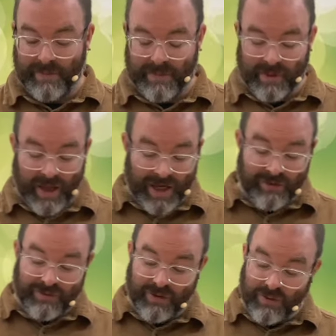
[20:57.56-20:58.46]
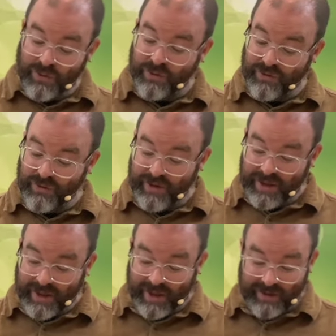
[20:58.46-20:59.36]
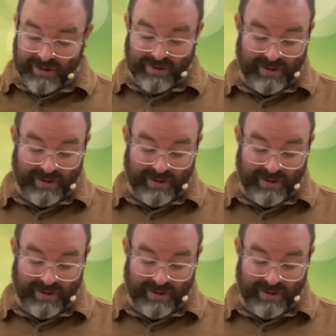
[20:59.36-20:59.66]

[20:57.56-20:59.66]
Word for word: life to those who need it.